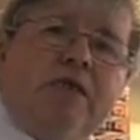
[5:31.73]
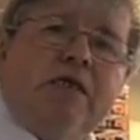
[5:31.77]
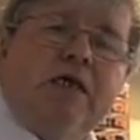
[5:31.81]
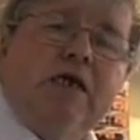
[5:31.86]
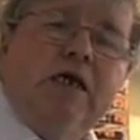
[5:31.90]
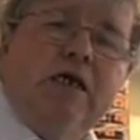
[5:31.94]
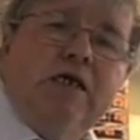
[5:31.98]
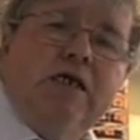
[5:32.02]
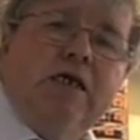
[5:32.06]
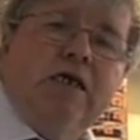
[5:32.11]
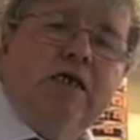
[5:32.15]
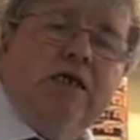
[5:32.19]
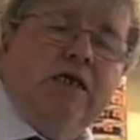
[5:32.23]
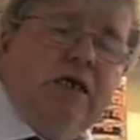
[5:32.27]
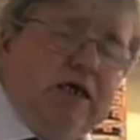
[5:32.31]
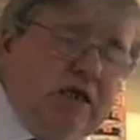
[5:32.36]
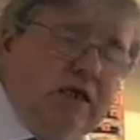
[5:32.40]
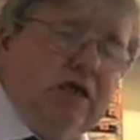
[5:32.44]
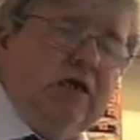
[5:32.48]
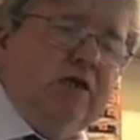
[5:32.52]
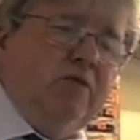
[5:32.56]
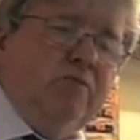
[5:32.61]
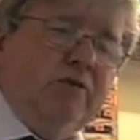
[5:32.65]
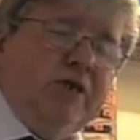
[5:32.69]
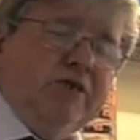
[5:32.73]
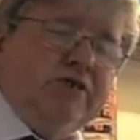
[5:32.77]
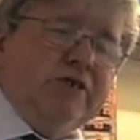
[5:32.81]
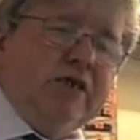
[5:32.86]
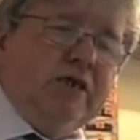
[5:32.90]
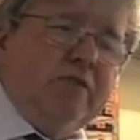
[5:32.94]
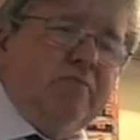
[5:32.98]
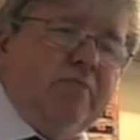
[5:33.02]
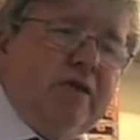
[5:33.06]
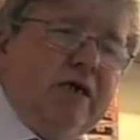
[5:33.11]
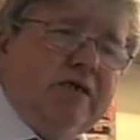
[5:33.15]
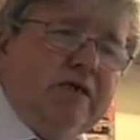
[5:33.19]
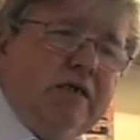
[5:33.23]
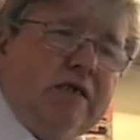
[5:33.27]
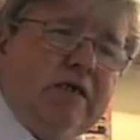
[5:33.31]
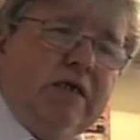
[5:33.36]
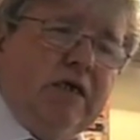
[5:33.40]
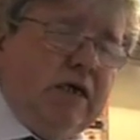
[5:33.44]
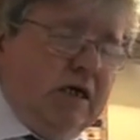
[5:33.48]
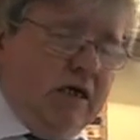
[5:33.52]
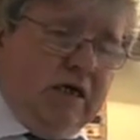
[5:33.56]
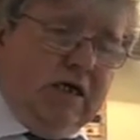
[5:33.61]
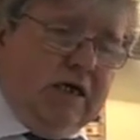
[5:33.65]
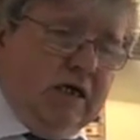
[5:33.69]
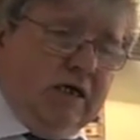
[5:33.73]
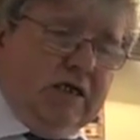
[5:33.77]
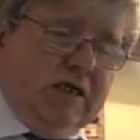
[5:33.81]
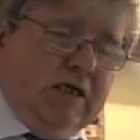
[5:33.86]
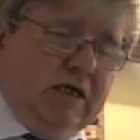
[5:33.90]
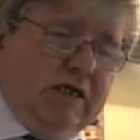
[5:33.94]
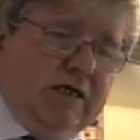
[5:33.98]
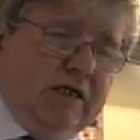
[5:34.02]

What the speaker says: in Main Street in Bandon. And